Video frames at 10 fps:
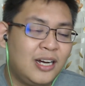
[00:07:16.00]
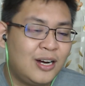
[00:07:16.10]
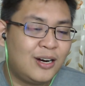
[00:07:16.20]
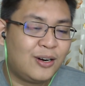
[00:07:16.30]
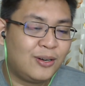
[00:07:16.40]

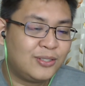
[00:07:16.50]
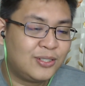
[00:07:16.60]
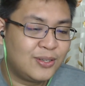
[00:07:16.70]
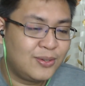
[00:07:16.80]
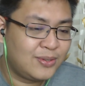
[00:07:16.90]

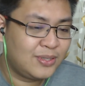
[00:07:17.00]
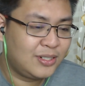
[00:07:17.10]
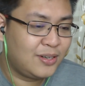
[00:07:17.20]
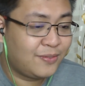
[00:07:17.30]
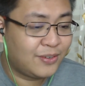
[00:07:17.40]
Also,
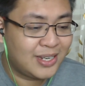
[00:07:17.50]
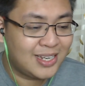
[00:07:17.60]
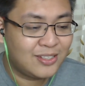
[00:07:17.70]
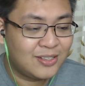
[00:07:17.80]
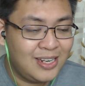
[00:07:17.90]
don't
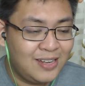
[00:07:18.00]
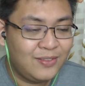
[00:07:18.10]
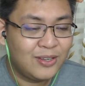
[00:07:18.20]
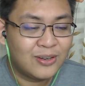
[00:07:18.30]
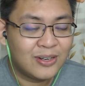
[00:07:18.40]
forget to leave
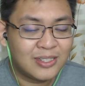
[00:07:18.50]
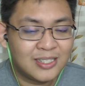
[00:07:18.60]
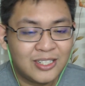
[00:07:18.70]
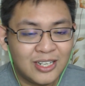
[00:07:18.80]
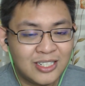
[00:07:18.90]
your
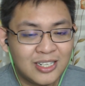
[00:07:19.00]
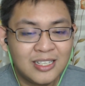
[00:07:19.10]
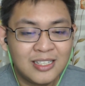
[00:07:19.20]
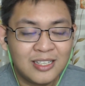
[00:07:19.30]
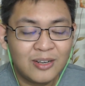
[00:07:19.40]

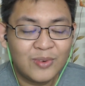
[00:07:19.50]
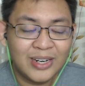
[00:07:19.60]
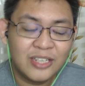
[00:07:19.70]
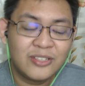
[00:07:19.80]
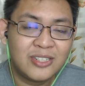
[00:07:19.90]
suggestions on what
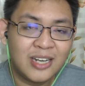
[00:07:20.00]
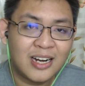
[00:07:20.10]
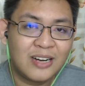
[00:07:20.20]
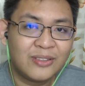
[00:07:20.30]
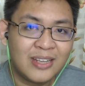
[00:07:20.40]
I should check
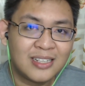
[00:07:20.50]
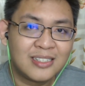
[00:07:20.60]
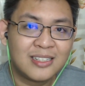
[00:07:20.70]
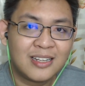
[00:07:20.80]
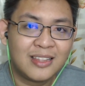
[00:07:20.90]
out
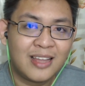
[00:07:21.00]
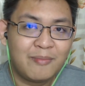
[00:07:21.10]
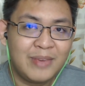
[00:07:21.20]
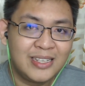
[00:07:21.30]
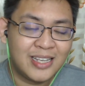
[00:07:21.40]
next. That
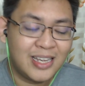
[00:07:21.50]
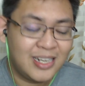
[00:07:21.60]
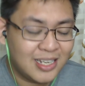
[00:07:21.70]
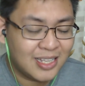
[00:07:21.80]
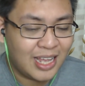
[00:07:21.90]
being
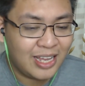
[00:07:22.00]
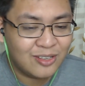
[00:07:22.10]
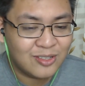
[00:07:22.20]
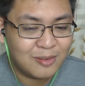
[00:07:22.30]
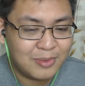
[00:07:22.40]
said, thank you
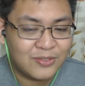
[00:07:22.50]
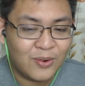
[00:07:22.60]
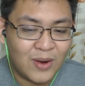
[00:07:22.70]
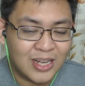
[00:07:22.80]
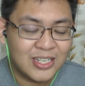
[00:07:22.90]
so much for
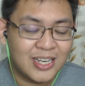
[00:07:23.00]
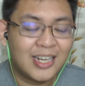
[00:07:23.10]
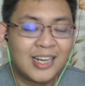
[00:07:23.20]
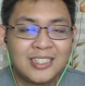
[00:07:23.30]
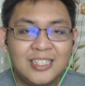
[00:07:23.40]
watching, and
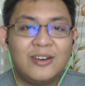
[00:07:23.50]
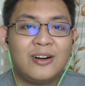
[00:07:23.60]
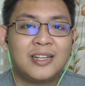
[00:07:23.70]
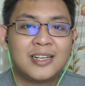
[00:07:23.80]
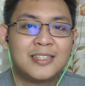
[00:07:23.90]
I'll see you
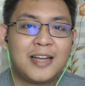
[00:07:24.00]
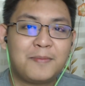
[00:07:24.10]
all next time.